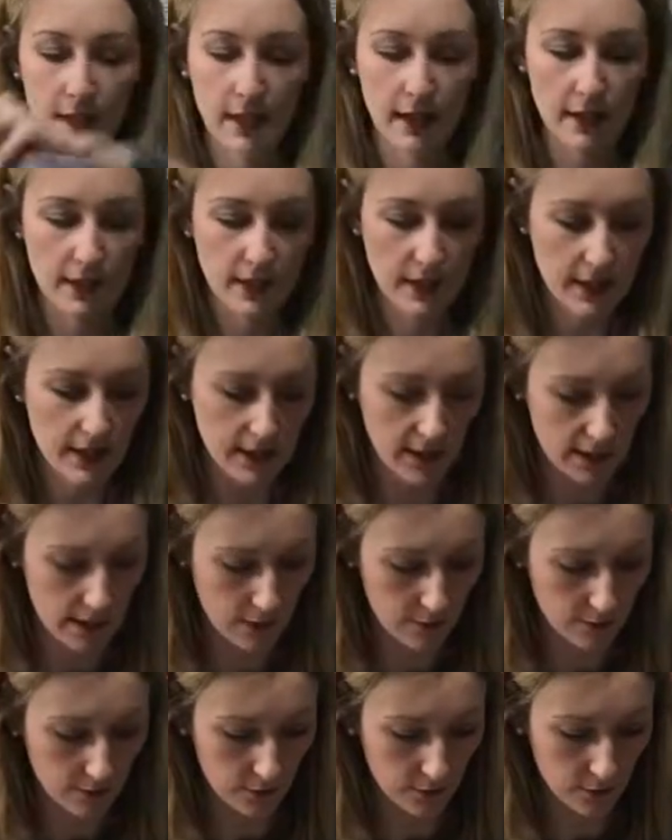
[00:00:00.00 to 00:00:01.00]
and that
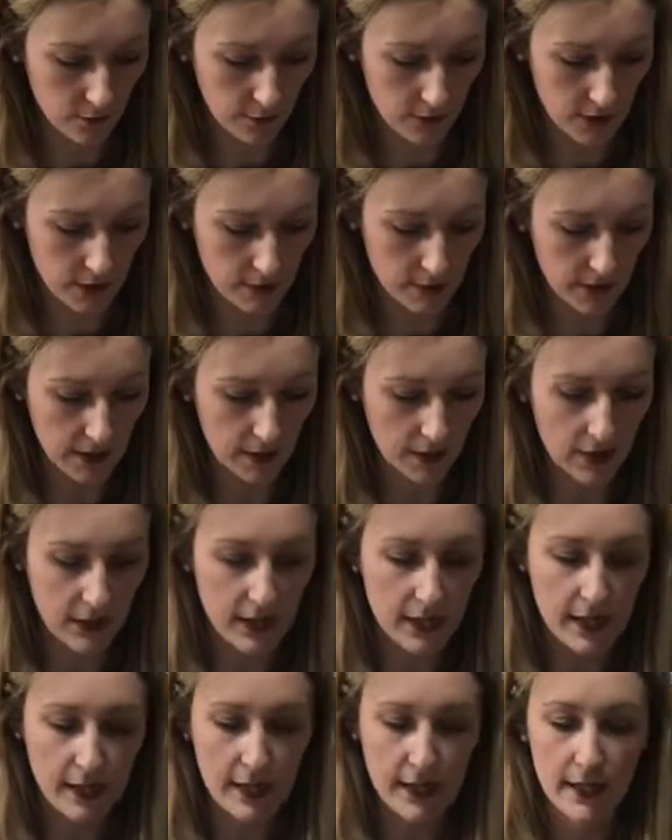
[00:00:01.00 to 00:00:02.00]
came from this panel
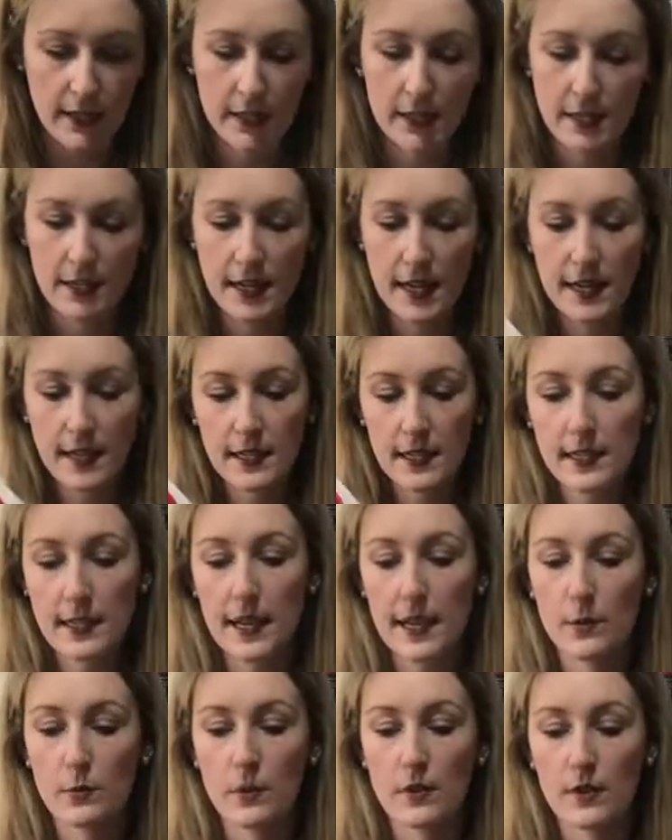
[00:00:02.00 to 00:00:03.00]
here, and the tags
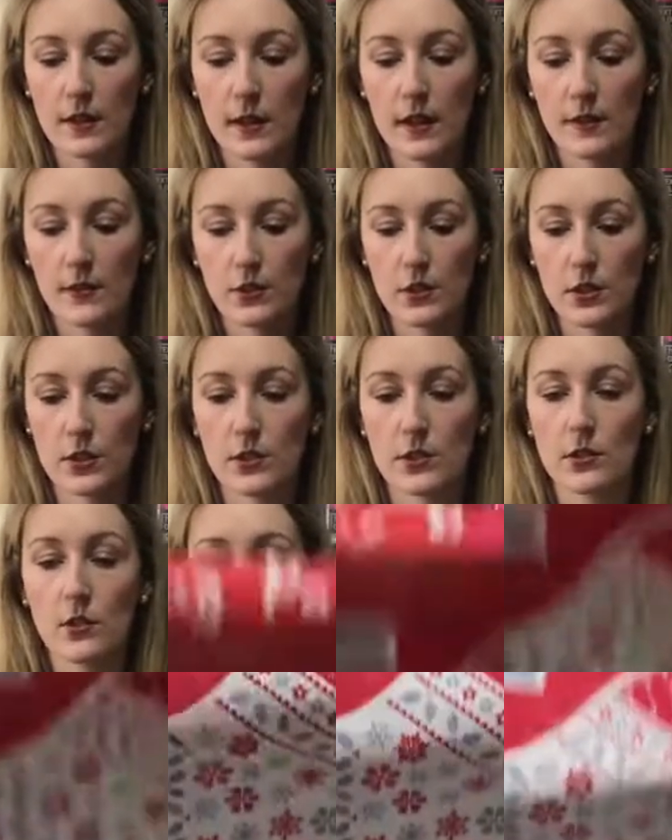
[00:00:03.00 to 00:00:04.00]
came with it. I've just not
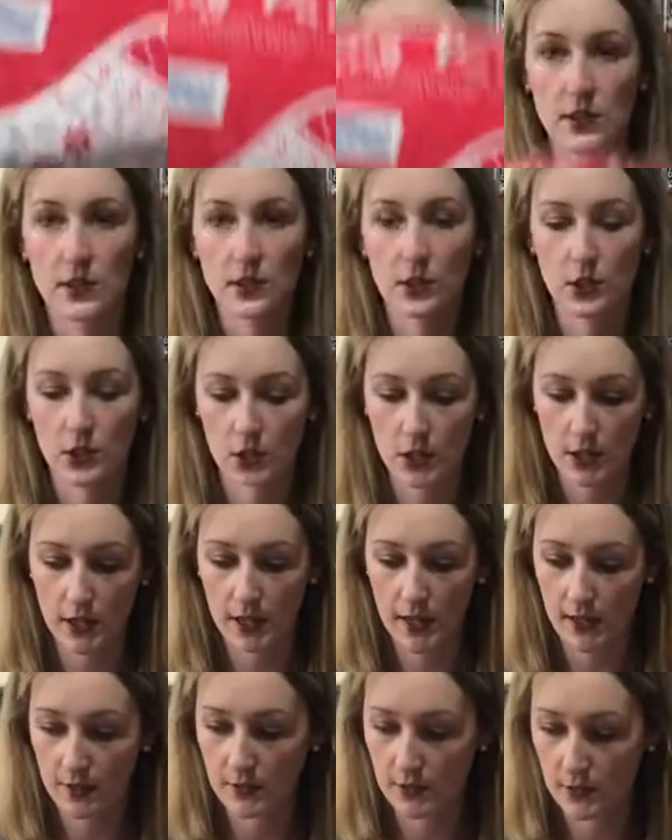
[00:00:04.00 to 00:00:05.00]
had a chance to show you
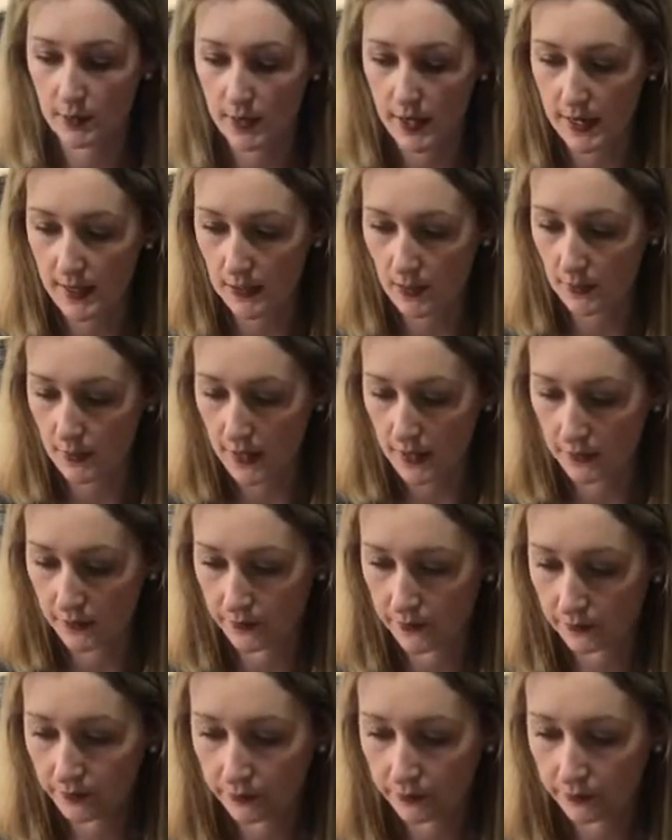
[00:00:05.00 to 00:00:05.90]
how to make them yet.